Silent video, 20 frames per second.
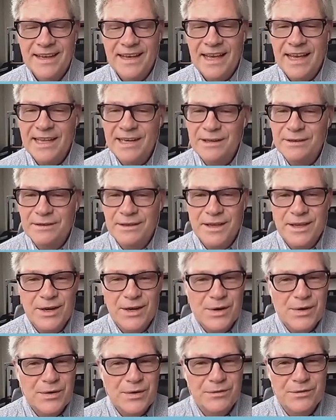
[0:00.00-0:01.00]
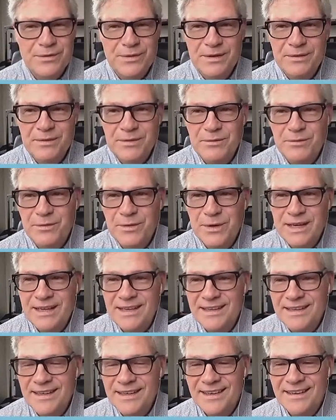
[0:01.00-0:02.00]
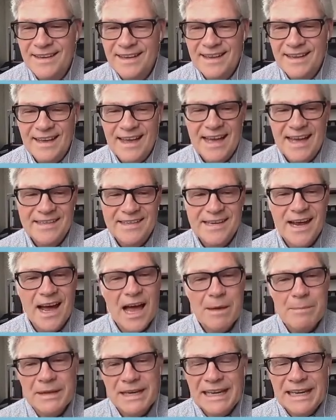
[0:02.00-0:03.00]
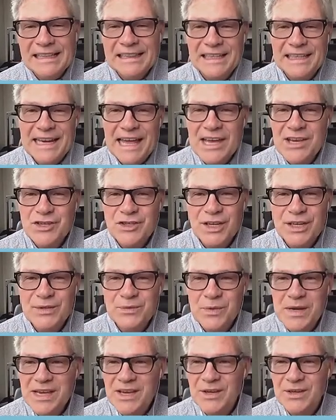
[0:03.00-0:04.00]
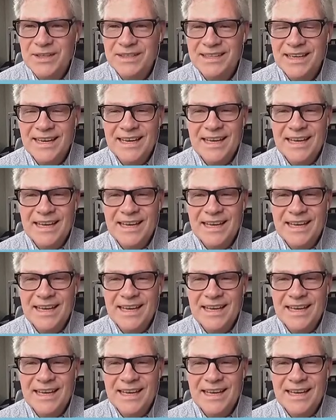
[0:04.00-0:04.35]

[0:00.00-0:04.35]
And if we had time and inclination, we could